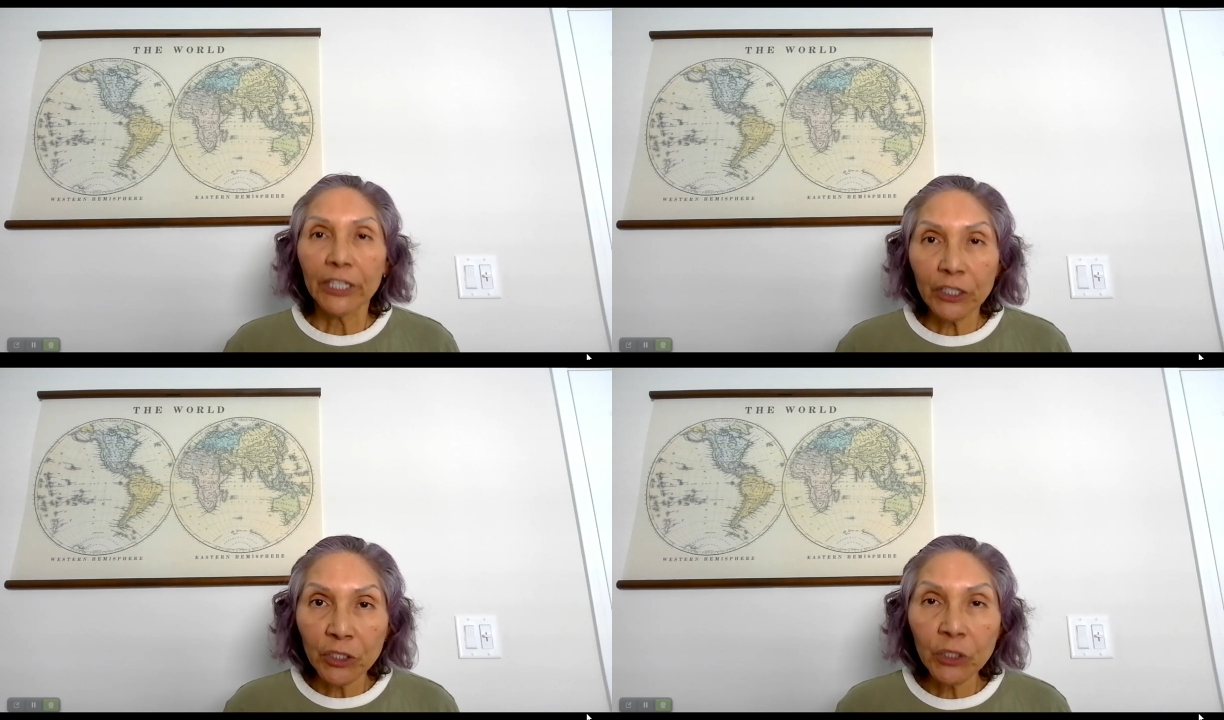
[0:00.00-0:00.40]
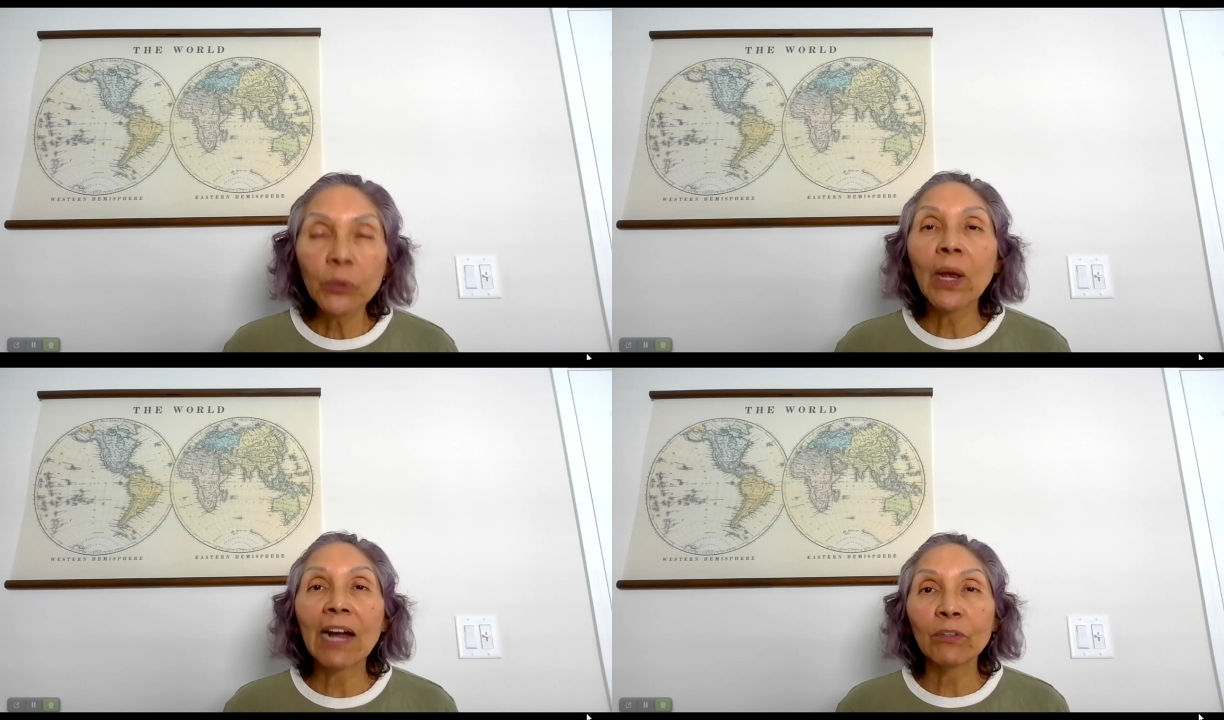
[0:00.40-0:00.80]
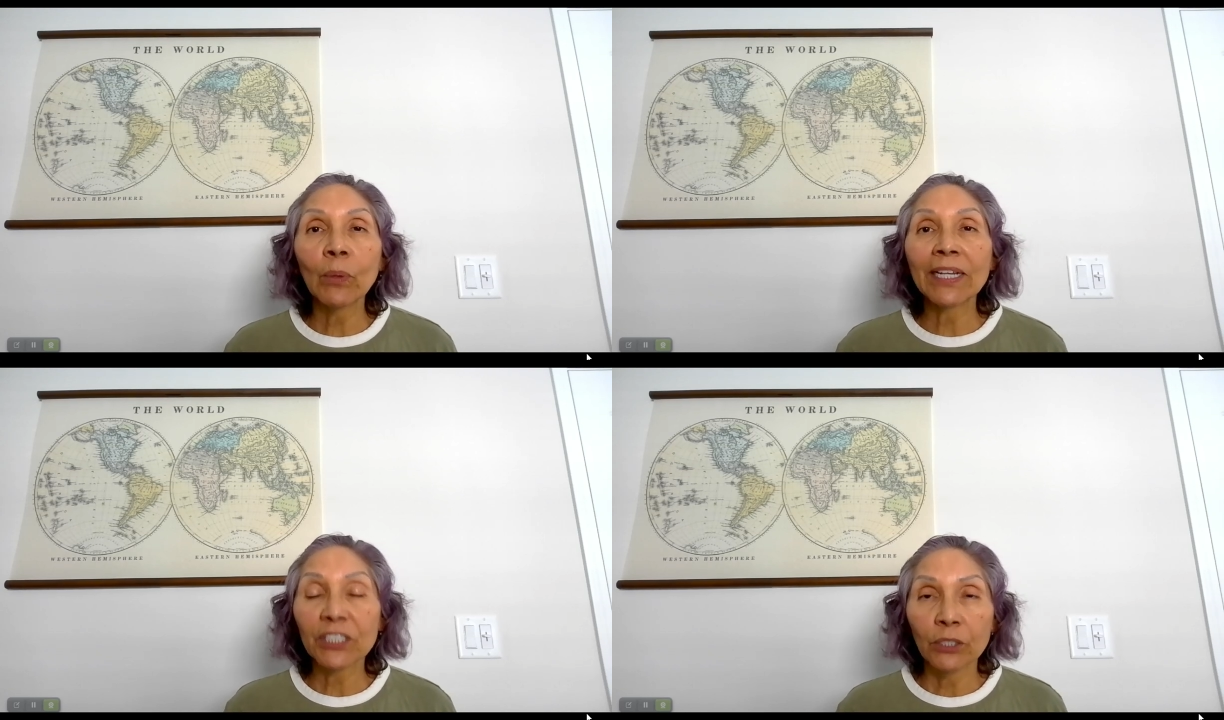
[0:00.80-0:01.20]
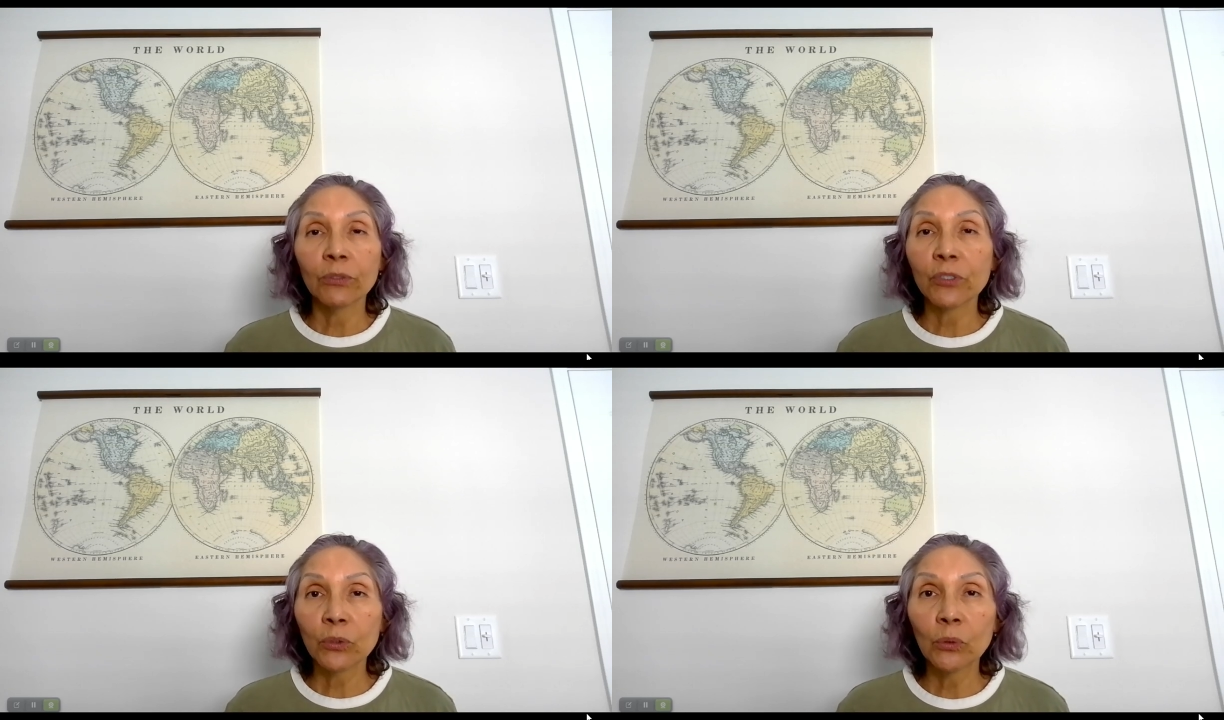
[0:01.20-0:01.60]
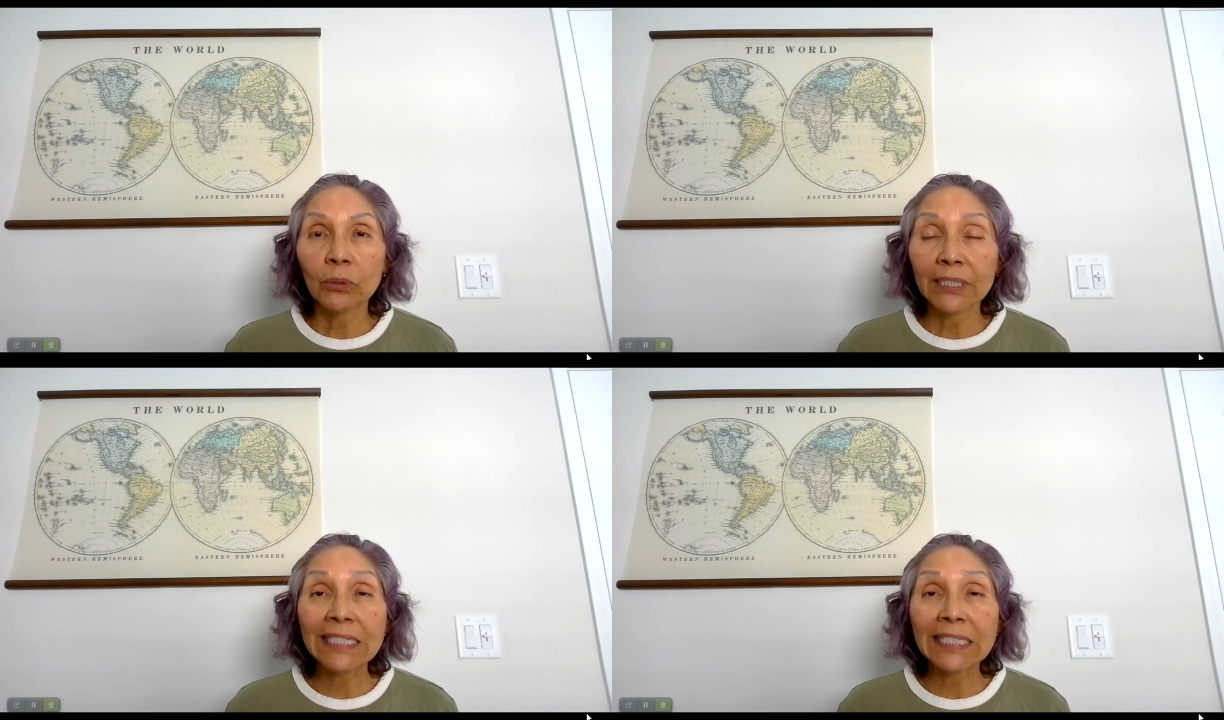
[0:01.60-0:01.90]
you have a right to go to school.